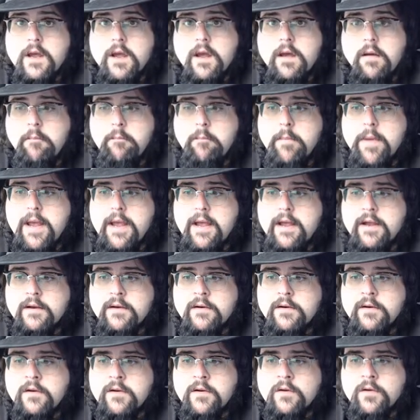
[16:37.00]

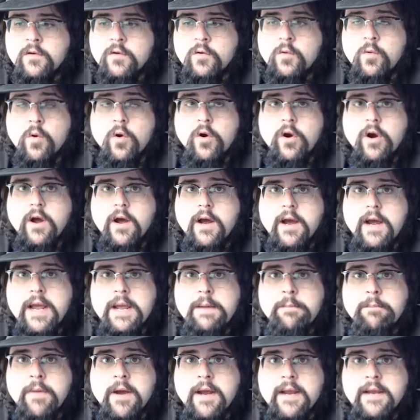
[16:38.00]
men who are
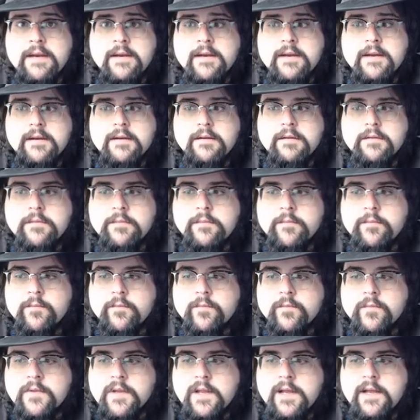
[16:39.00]
high-minded,
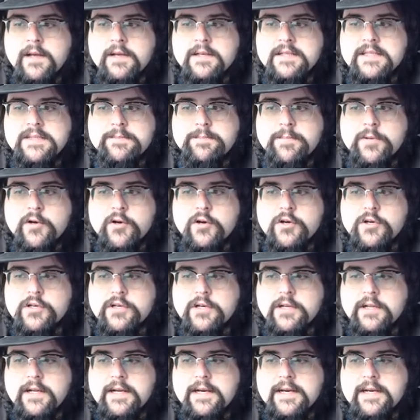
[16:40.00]

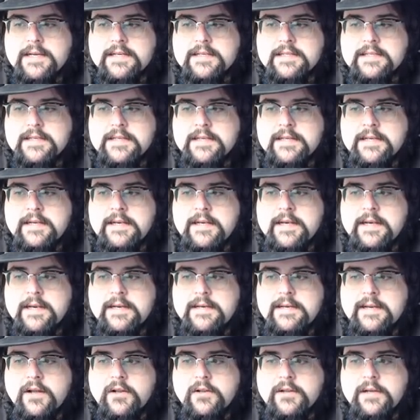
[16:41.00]
spiritualized,
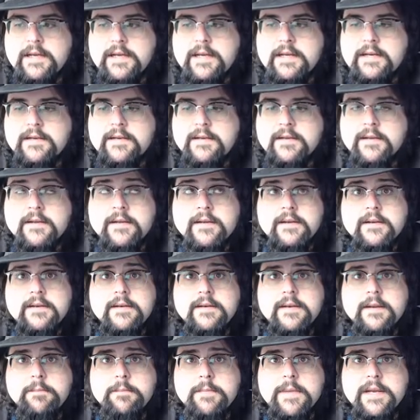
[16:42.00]
delicate,
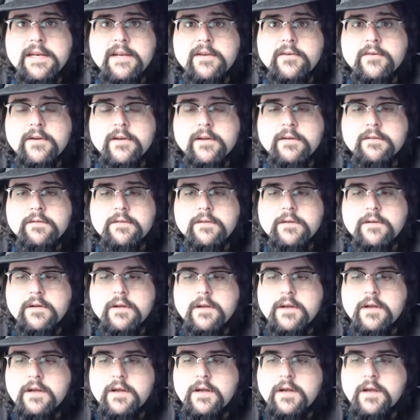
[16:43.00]
diminutive.
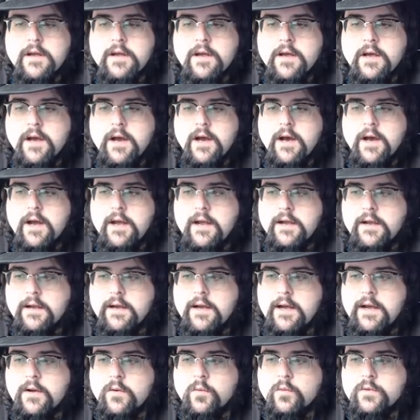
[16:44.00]

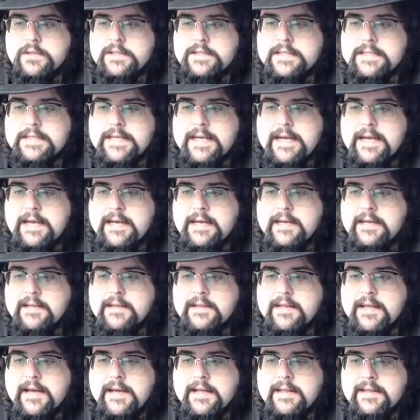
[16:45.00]
I would say
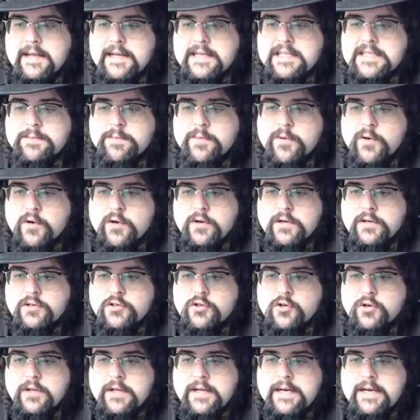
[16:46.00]
that
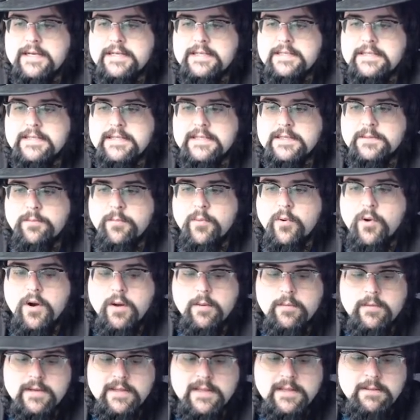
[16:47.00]
spiritualized is
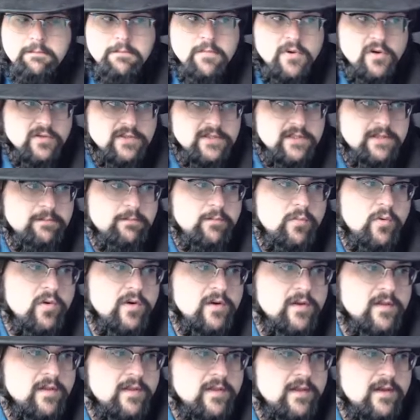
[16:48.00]
probably the most
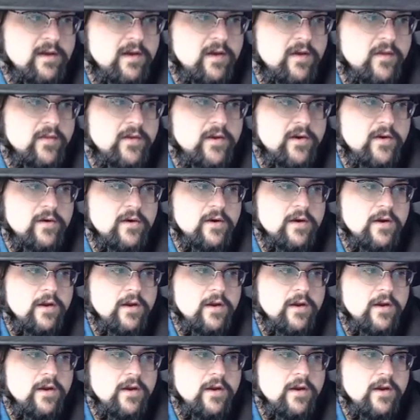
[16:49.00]
important thing on there.